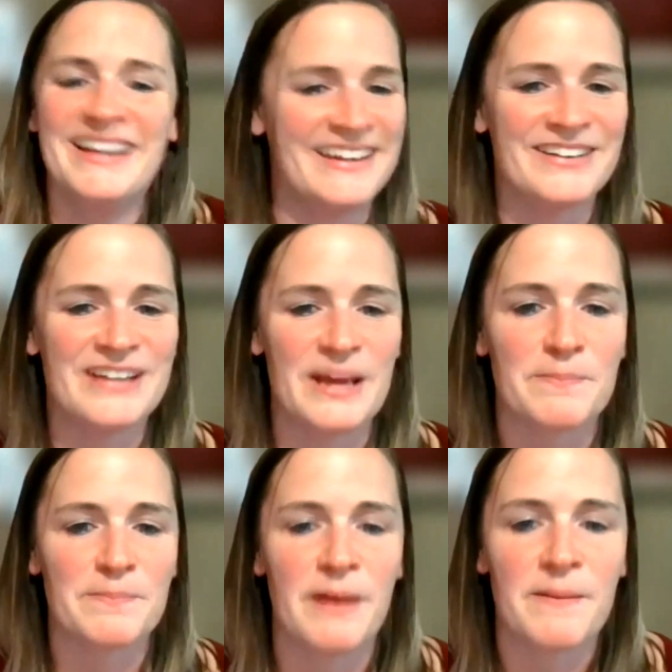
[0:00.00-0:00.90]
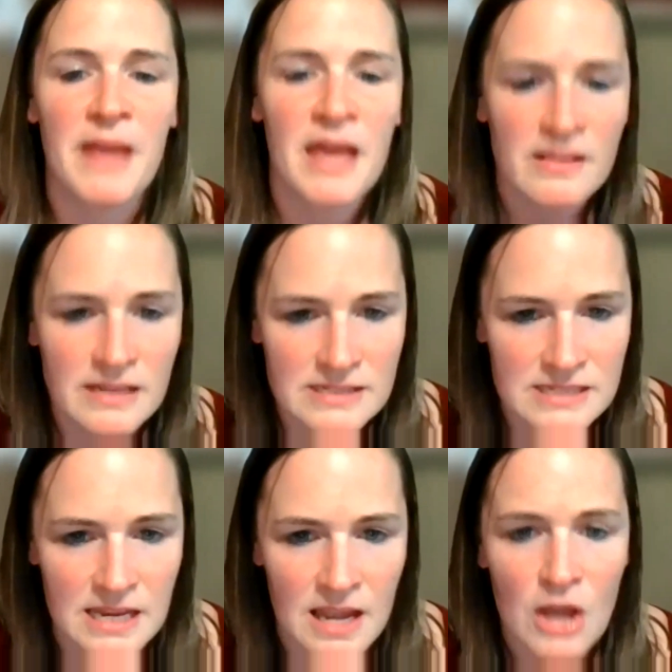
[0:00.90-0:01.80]
here yet, but let's
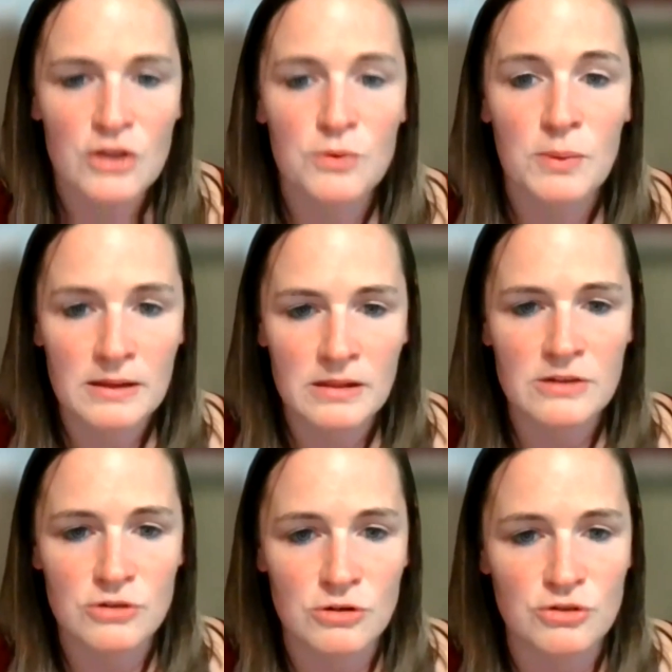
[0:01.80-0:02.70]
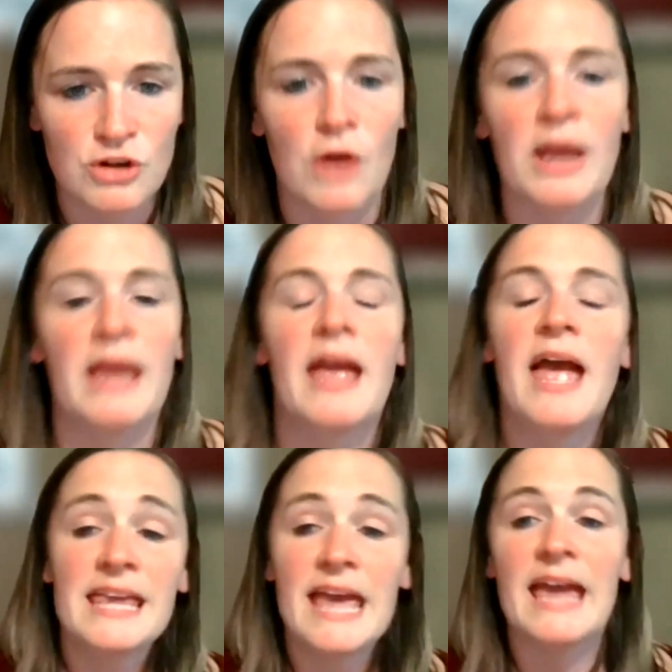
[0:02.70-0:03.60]
see. You rarely use our dry. Okay,
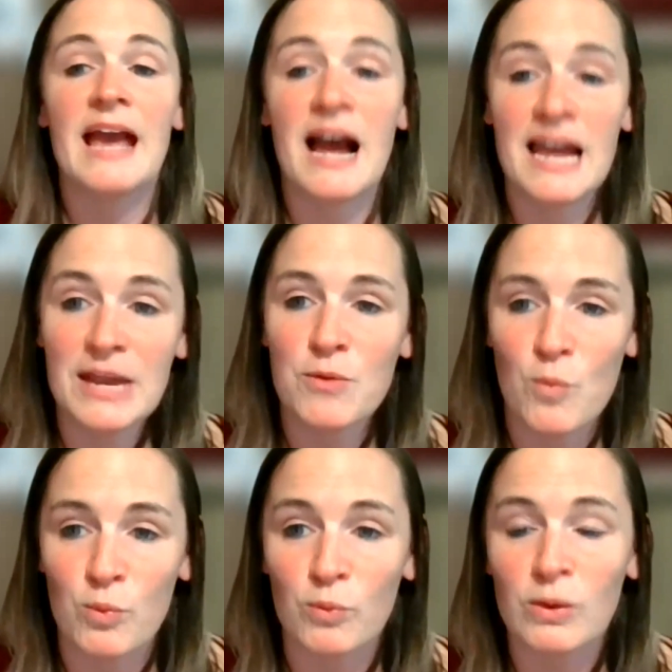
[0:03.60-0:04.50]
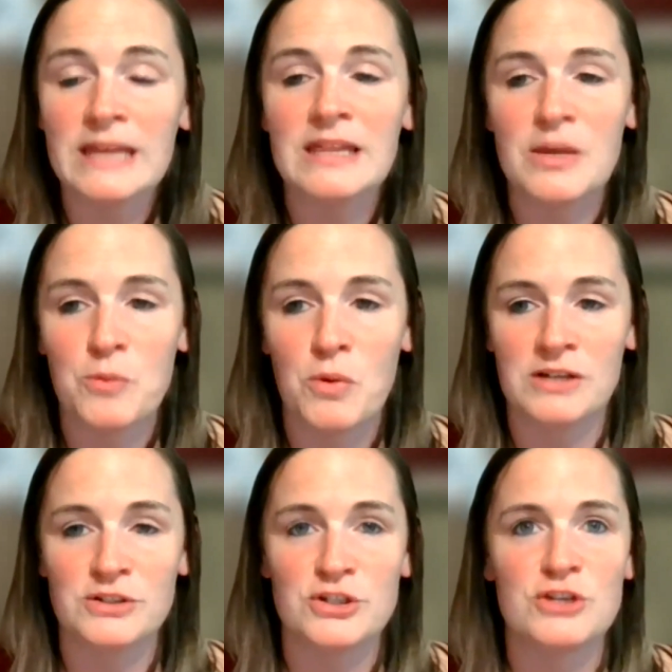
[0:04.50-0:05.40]
Kay, I really
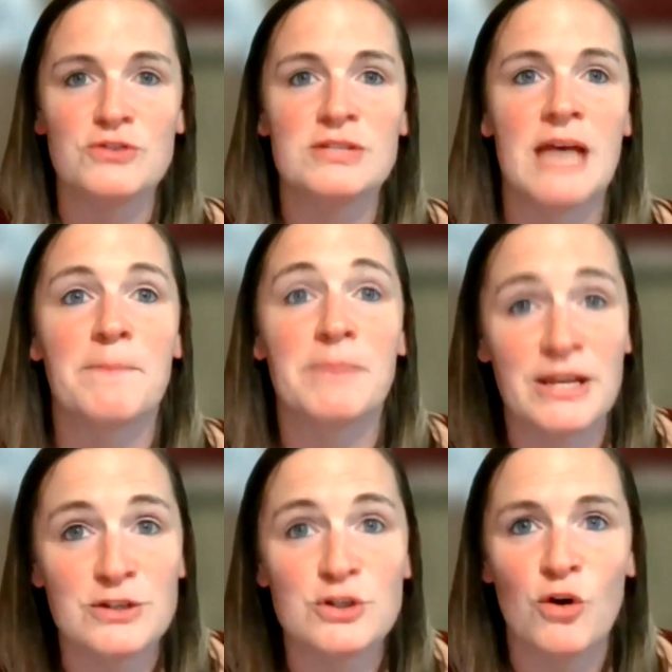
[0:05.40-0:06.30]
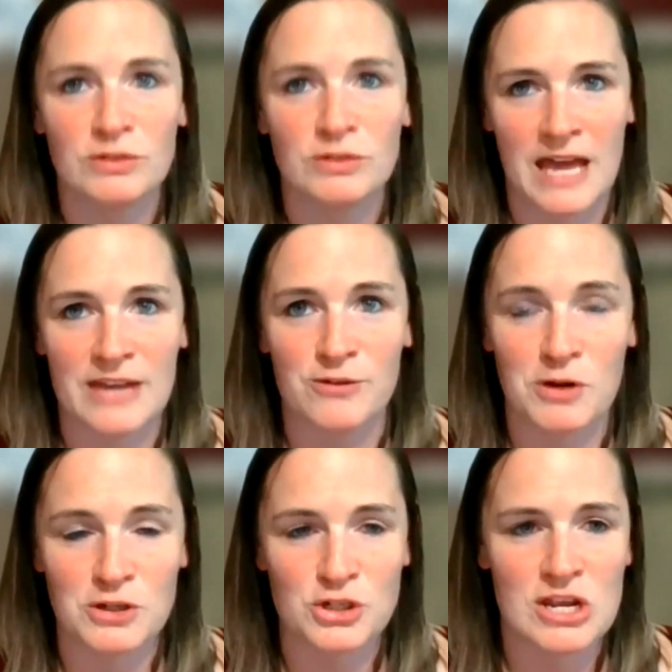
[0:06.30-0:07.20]
want to use that, but I don't like
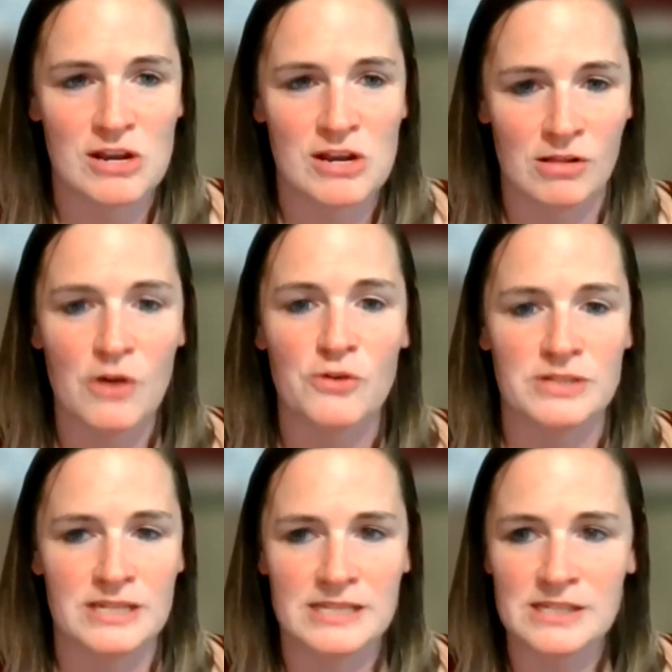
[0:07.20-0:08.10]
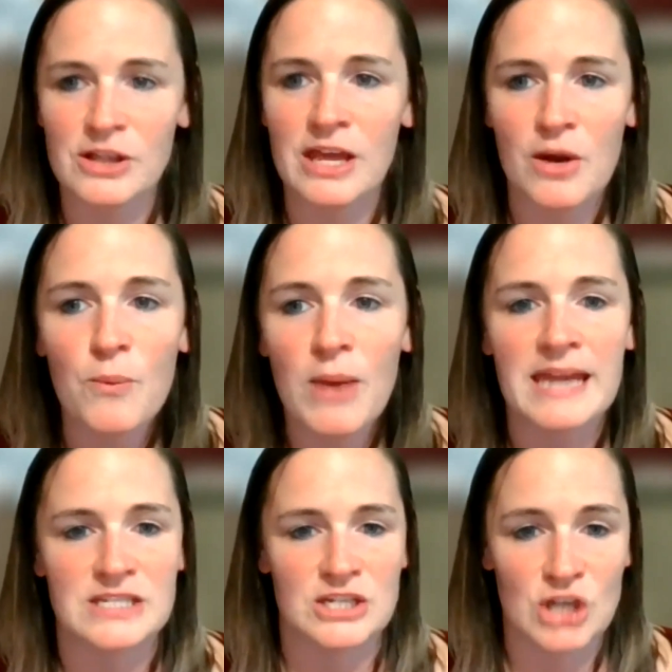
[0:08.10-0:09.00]
crunchy clothes. Is there like a
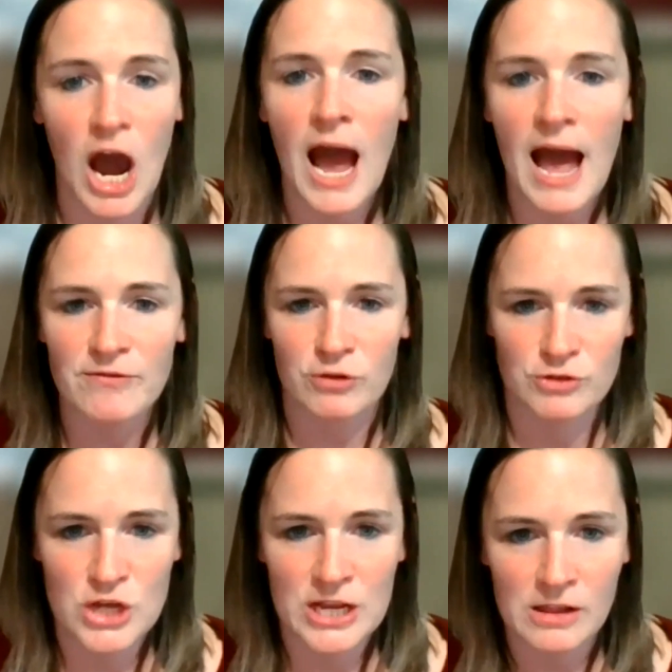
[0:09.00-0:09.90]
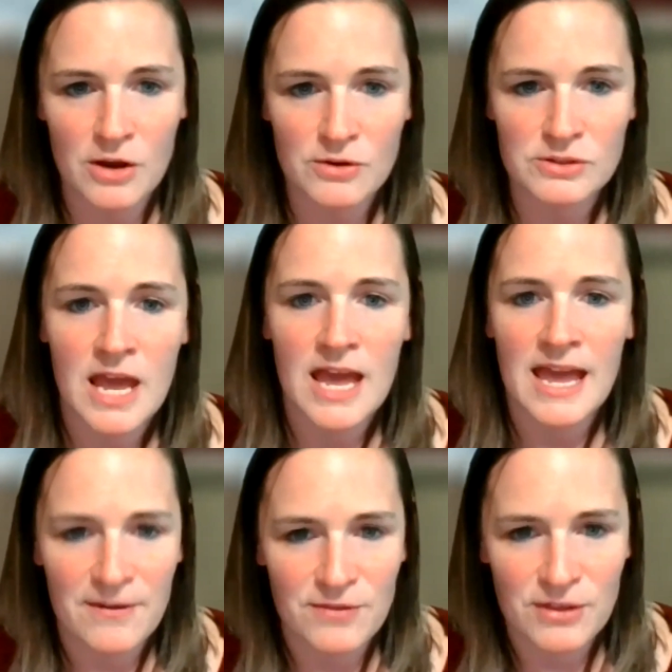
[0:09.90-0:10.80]
way to not have crunchy
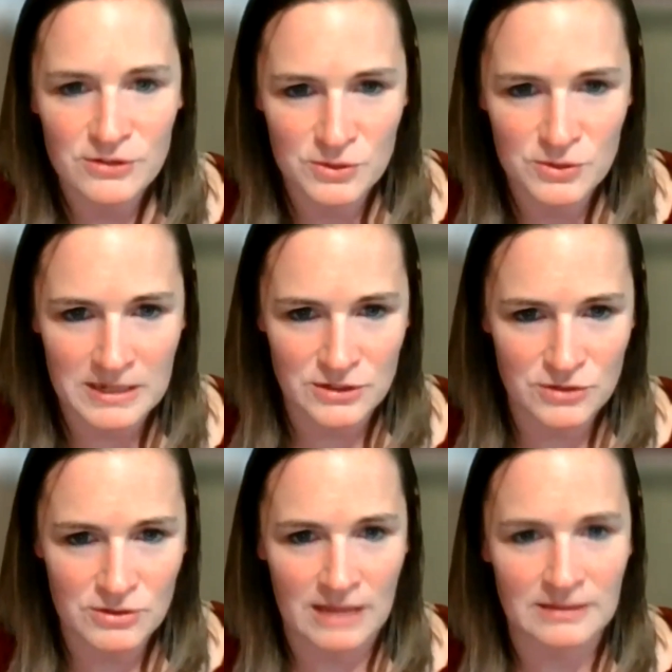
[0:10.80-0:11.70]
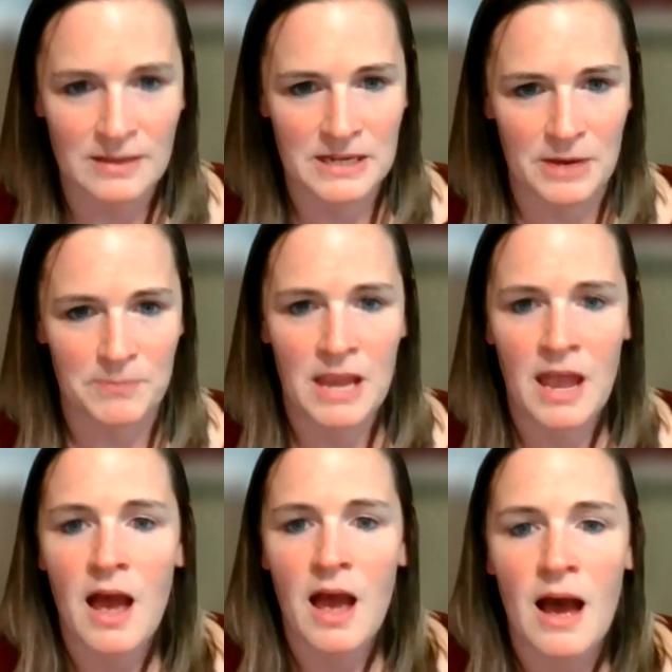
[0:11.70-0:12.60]
clothes? If there's a way to do that,
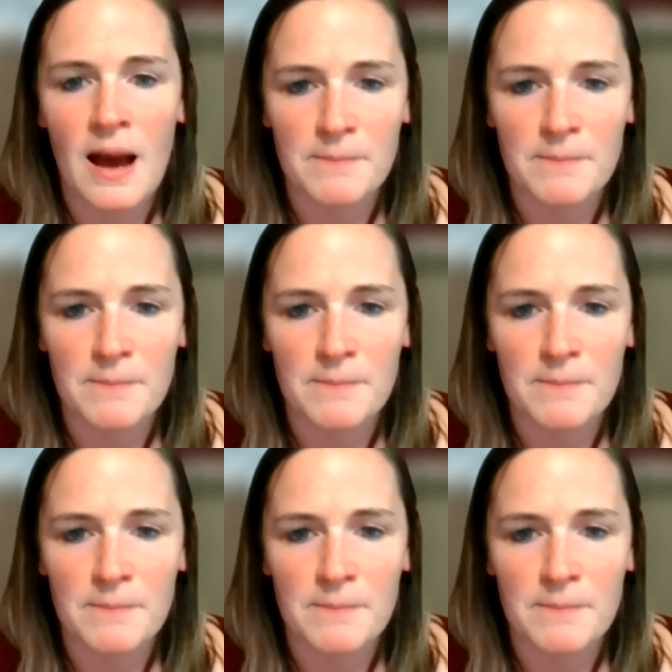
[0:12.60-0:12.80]
let me know.